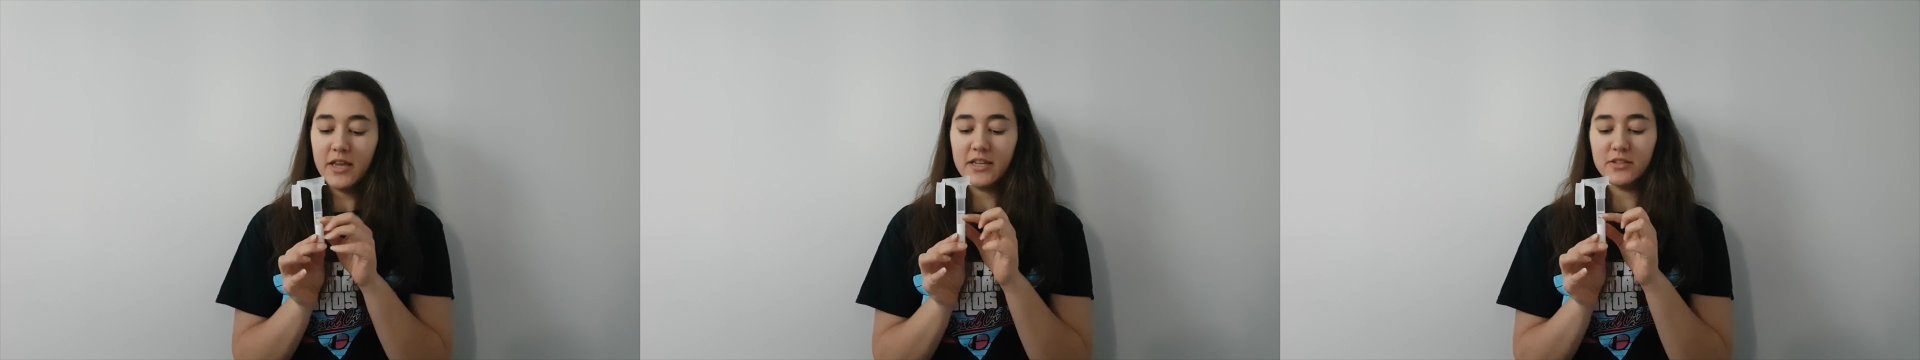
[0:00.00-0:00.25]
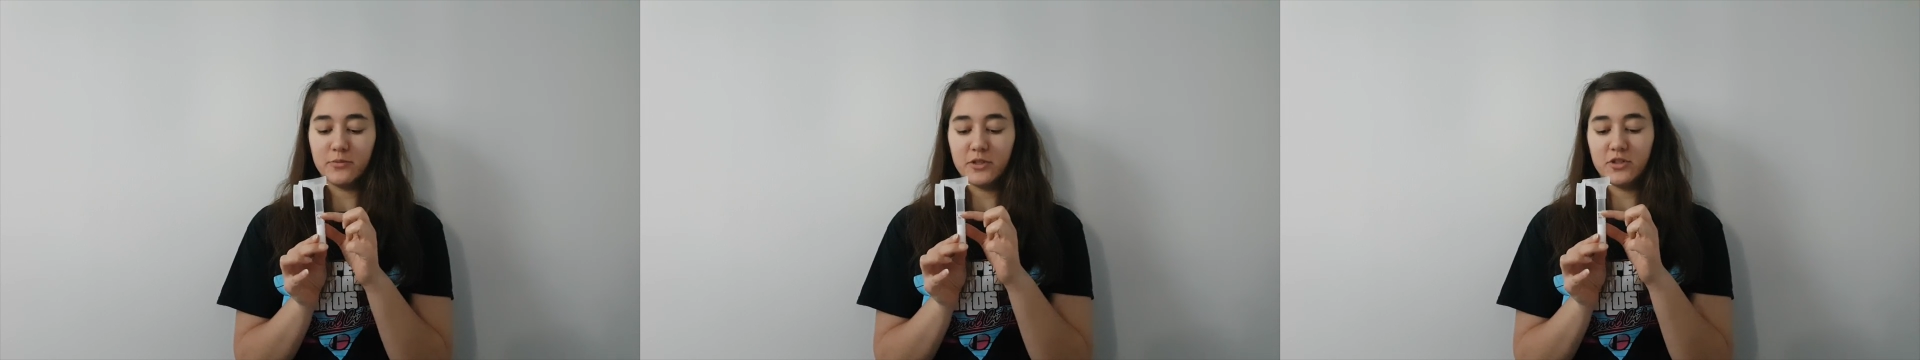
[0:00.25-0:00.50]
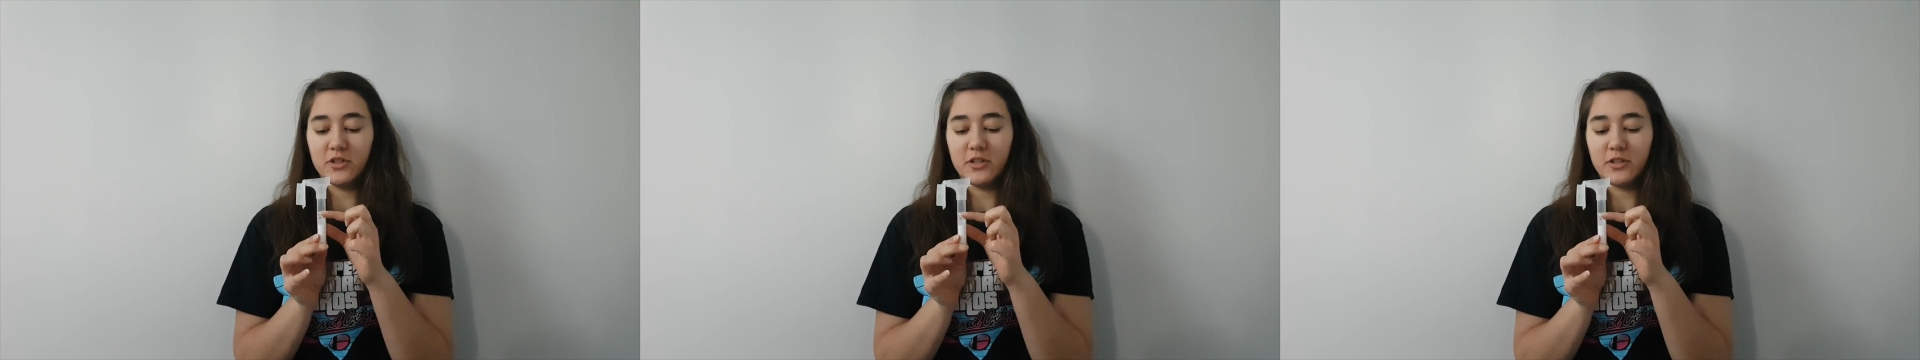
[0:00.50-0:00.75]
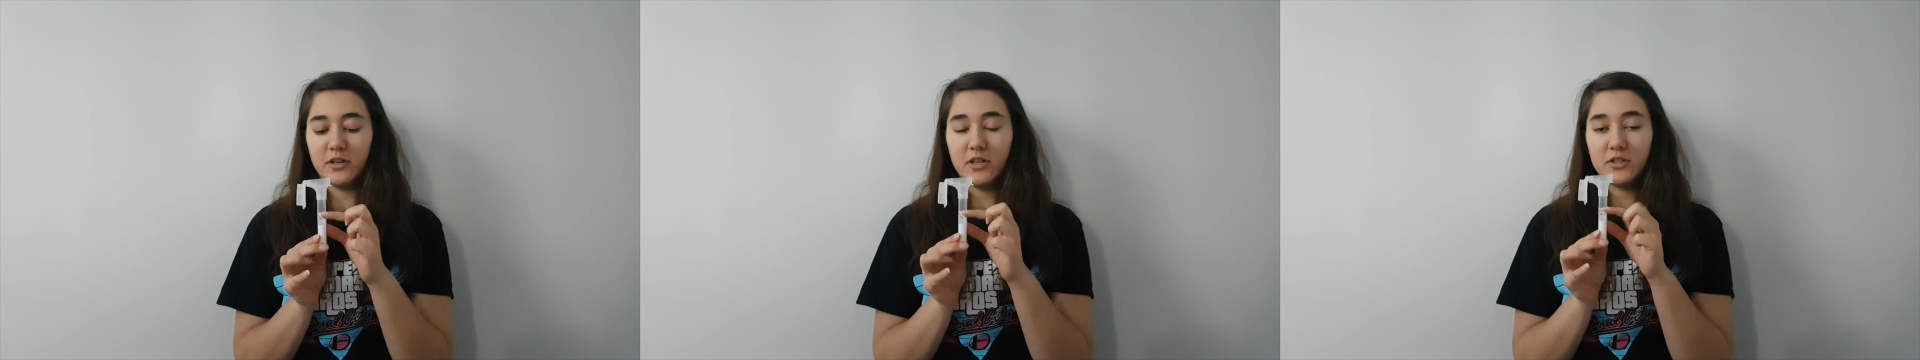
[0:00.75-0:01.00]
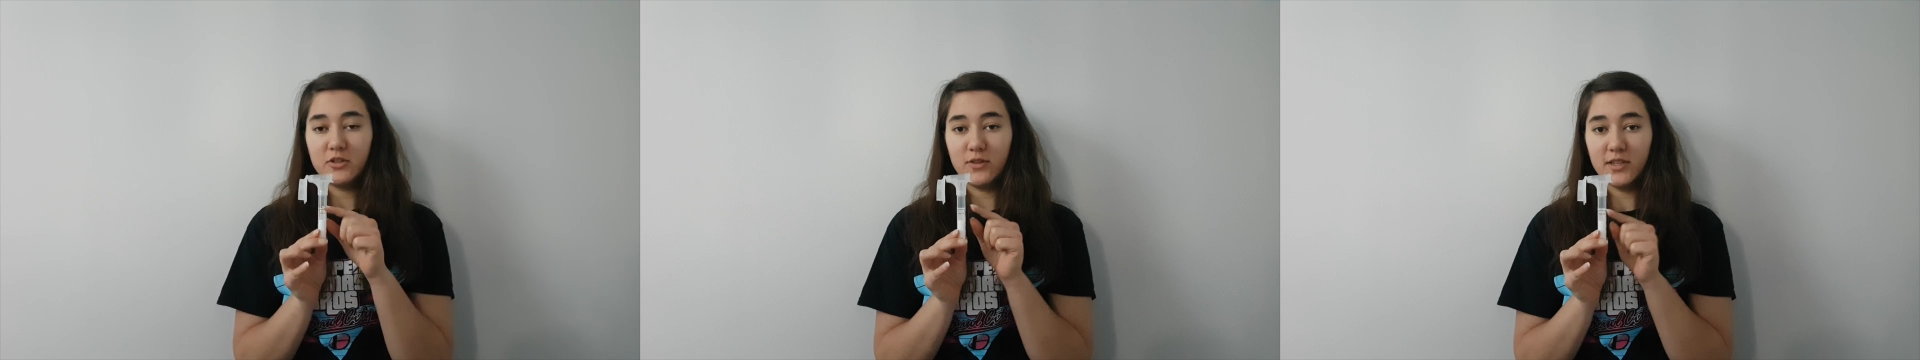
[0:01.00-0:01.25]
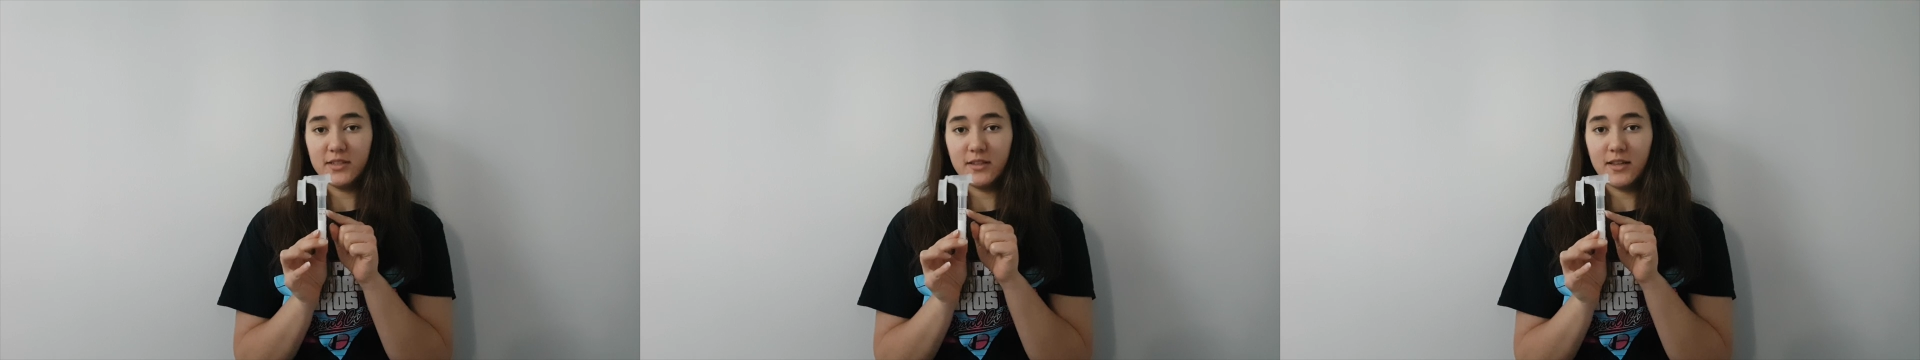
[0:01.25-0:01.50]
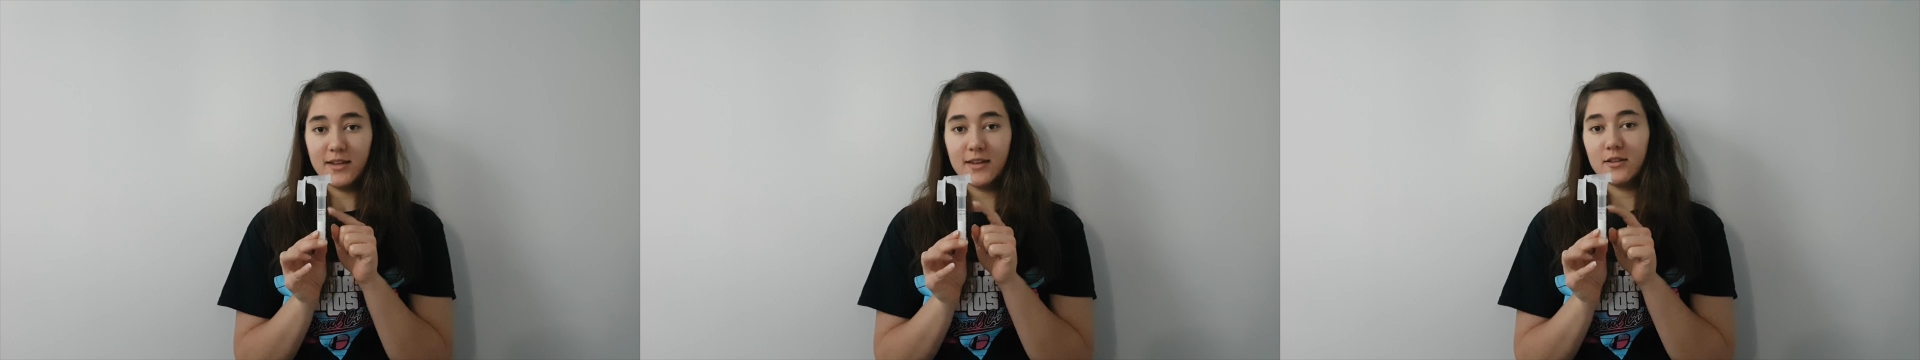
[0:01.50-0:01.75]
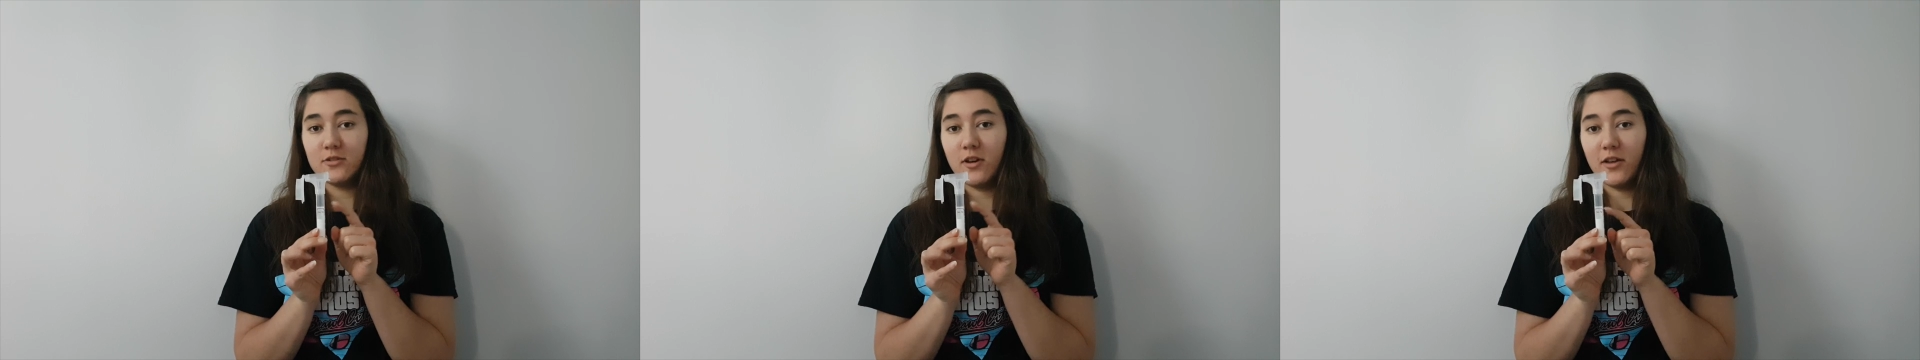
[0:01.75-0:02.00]
is reaching to this
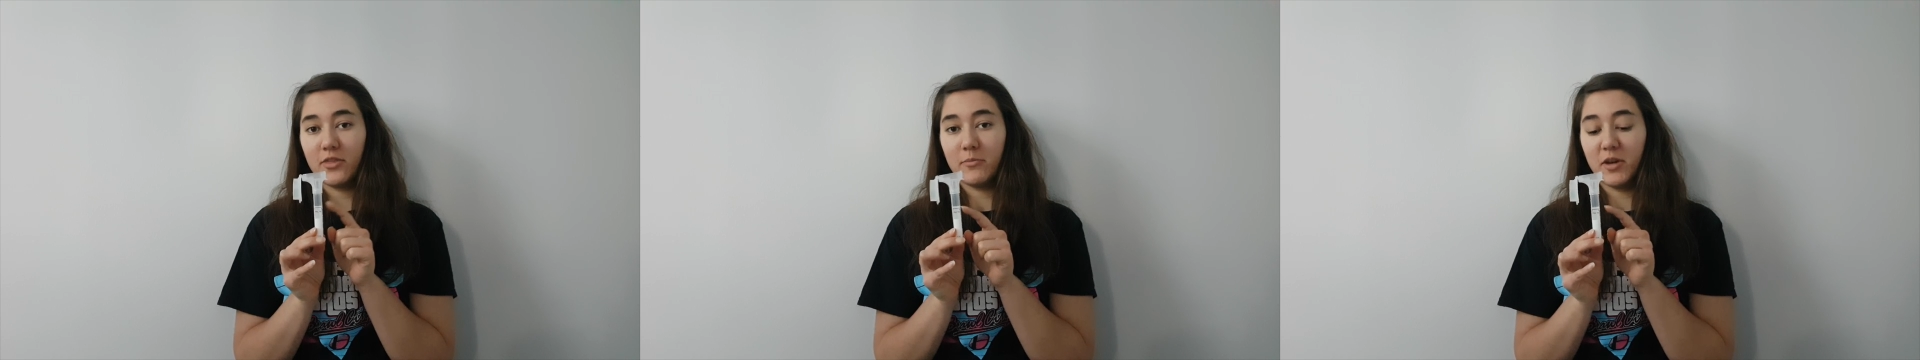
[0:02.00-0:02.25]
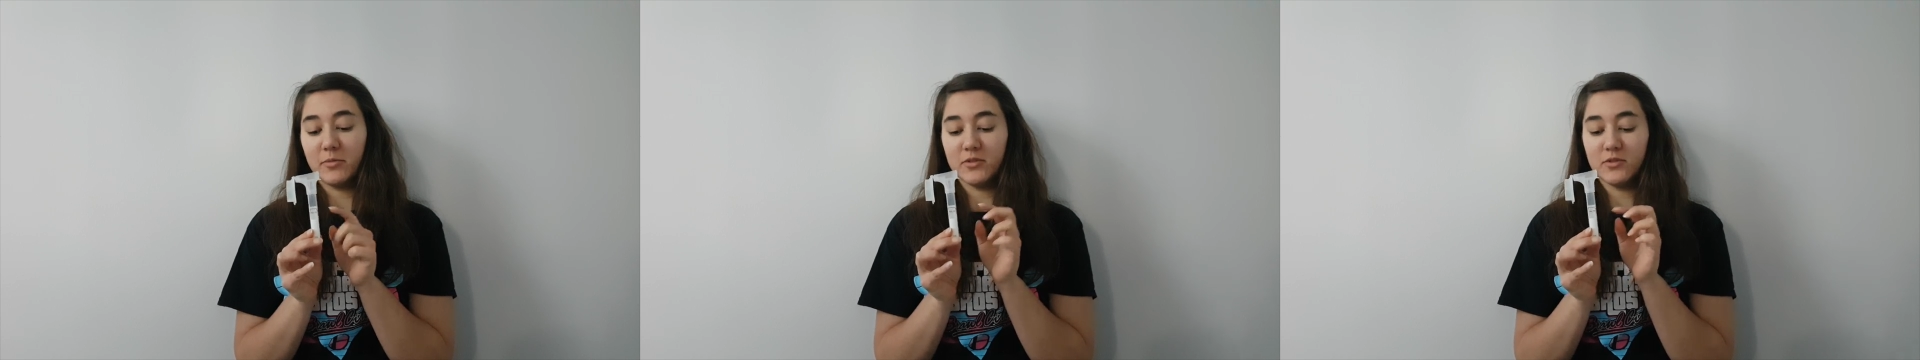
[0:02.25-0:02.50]
line, not the bubbles.